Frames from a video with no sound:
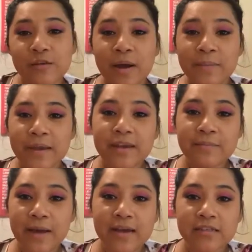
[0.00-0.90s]
So I made a
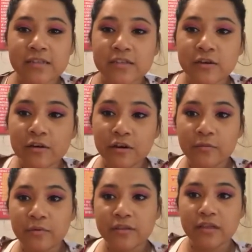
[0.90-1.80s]
maxi skirt,
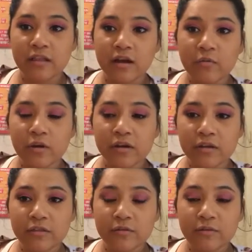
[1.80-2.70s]
a really long one,
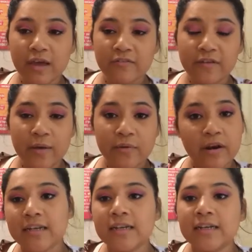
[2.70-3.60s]
through that fabric.